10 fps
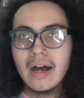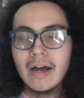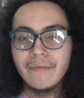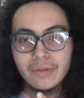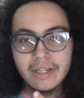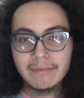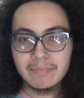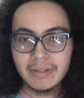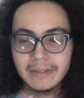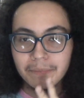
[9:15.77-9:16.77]
I've only ever
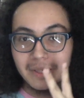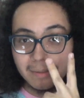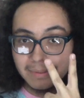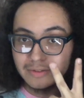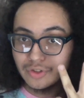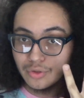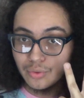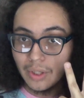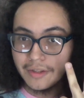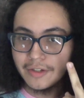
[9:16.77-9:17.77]
played Pikmin
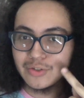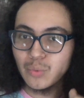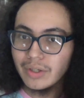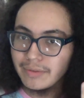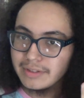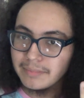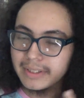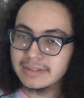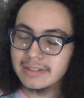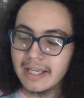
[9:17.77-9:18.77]
2, and there's one reason
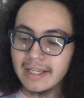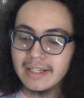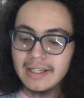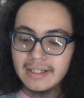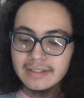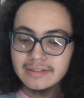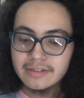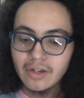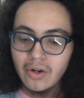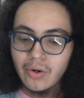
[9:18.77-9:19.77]
because of that.
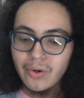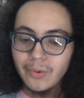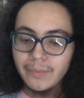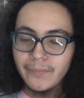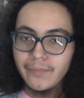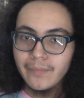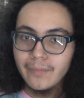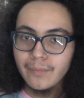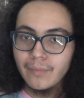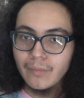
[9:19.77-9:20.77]
So
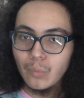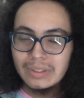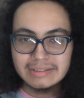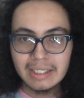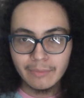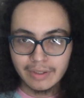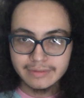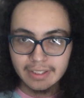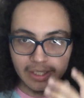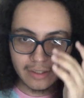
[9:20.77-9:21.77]
one time when I
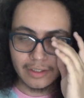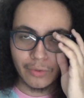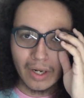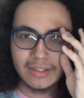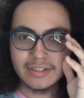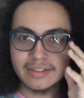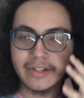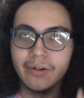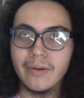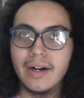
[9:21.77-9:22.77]
was at a garage
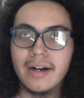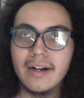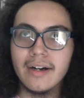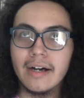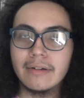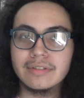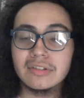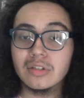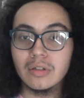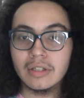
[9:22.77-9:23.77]
sale, I was
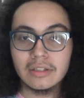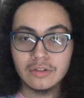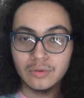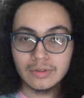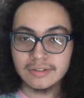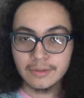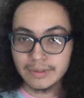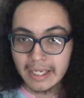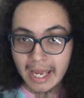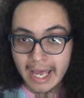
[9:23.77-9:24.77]
just looking through to see
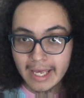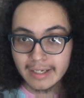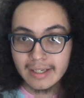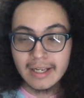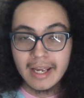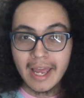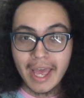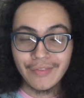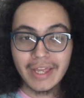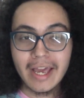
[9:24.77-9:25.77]
what they had,
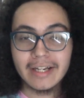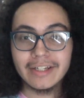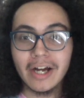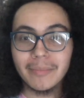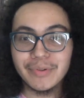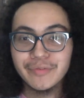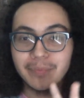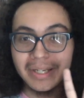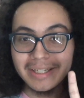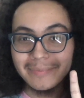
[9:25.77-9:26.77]
and they had a copy of
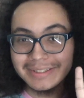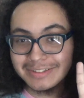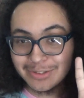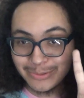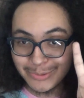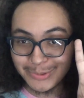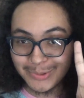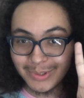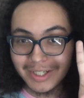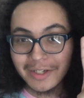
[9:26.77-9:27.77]
Pikmin
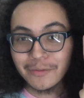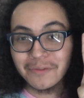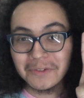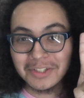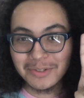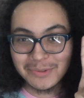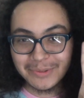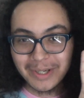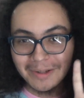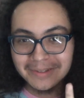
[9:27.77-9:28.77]
2 for
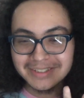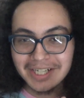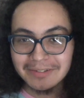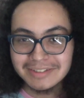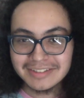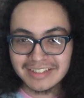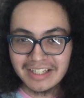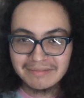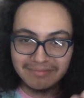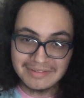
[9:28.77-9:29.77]
$2, and I was just like,